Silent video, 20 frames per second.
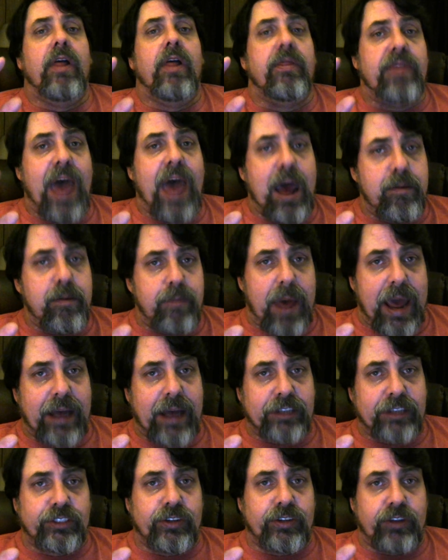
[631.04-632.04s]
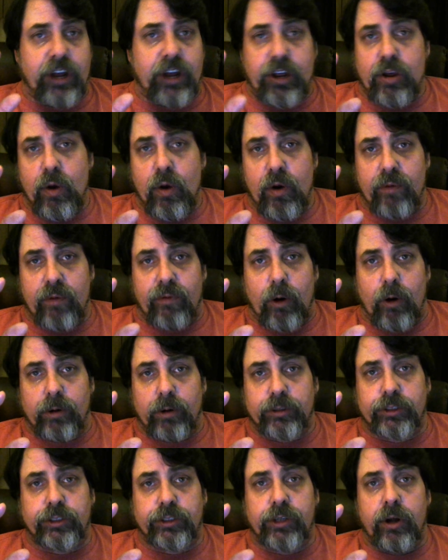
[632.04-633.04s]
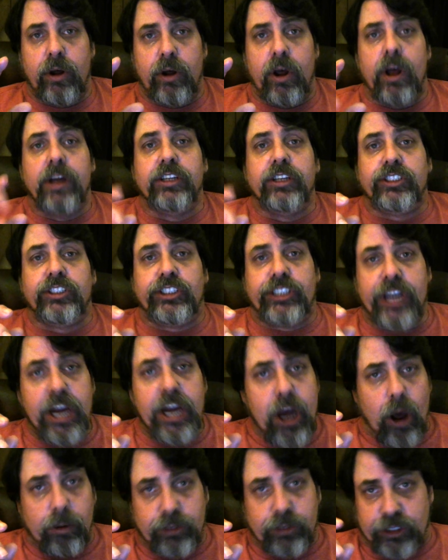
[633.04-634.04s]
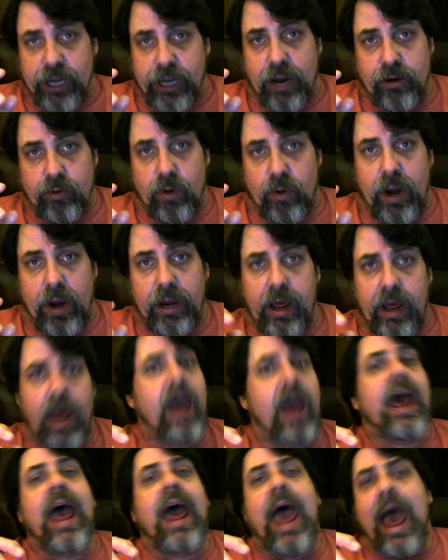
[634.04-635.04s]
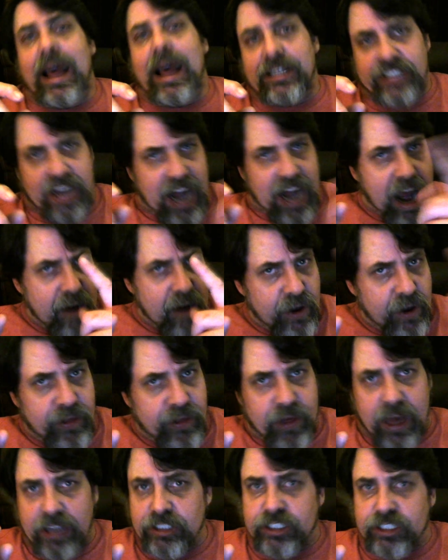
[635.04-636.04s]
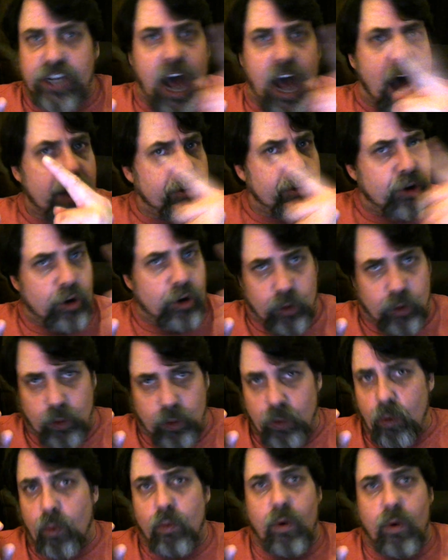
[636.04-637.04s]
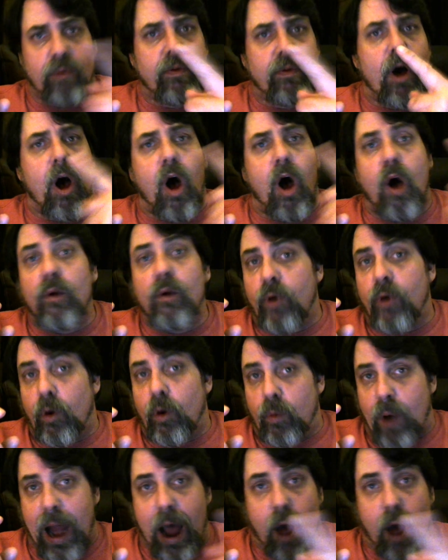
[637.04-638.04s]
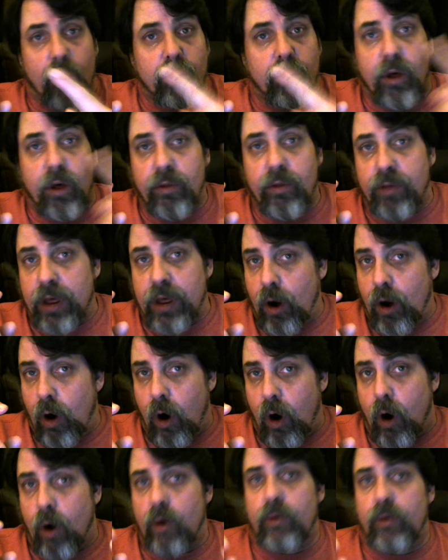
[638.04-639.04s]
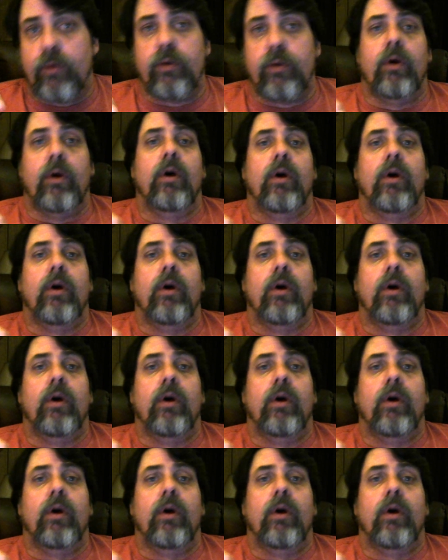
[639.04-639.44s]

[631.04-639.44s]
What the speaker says: that makes the universe geocentric, as in everything's got to revolve around the Earth,